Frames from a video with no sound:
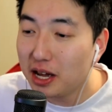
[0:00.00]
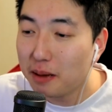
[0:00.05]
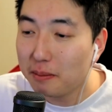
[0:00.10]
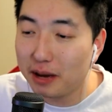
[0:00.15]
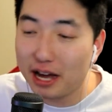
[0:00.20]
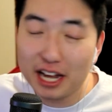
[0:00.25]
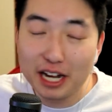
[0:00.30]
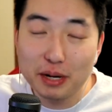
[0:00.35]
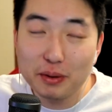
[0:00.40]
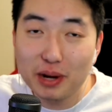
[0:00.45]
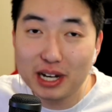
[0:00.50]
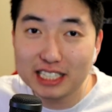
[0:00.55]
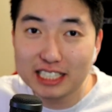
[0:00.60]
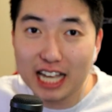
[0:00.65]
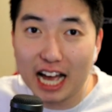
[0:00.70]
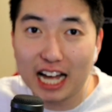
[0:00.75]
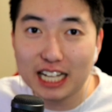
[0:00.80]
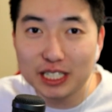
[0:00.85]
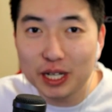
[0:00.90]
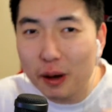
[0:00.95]
But anyways,
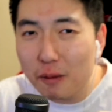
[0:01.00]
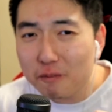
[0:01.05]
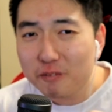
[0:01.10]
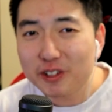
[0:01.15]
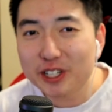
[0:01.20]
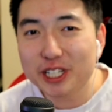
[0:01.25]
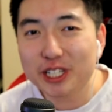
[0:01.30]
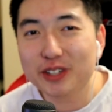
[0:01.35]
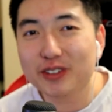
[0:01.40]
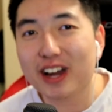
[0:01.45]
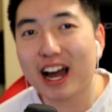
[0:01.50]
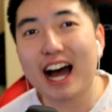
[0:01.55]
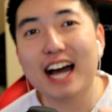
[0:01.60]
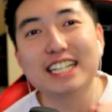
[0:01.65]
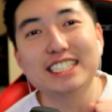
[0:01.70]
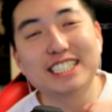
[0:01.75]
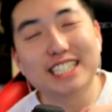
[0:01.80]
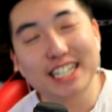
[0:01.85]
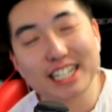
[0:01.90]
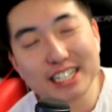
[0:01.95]
guys, hopefully you
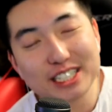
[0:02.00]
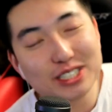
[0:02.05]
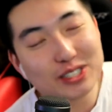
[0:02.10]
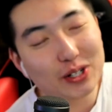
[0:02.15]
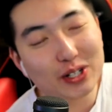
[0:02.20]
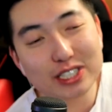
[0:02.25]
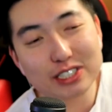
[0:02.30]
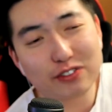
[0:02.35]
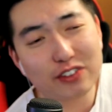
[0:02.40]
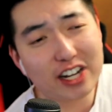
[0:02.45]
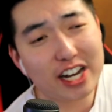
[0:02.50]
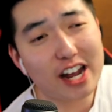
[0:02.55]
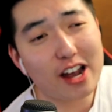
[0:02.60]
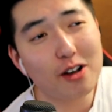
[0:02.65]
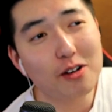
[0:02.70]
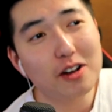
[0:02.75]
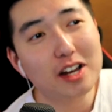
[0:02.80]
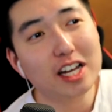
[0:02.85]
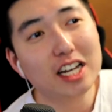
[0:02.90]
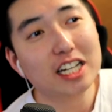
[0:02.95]
guys did enjoy this
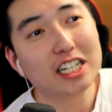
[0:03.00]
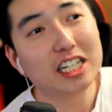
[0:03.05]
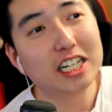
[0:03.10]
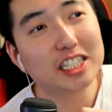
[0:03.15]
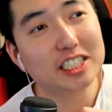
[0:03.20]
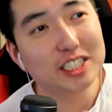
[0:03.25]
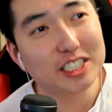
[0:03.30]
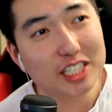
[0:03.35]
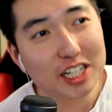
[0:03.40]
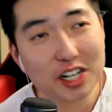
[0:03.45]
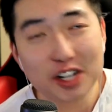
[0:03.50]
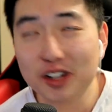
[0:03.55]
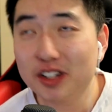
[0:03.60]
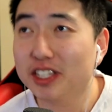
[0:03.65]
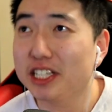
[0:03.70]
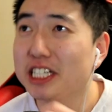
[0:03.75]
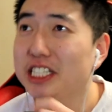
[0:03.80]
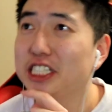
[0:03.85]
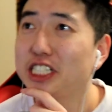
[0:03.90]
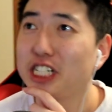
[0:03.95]
video.
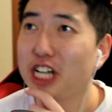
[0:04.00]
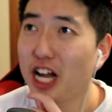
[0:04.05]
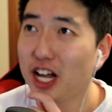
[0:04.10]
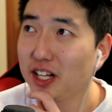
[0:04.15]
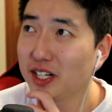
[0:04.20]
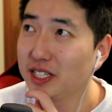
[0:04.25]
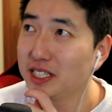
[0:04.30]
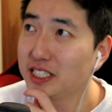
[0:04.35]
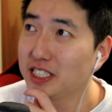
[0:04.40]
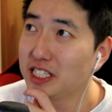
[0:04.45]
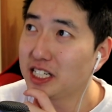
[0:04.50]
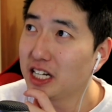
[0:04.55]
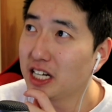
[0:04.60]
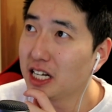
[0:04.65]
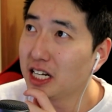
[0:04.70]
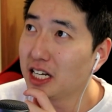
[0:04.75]
Considered this challenge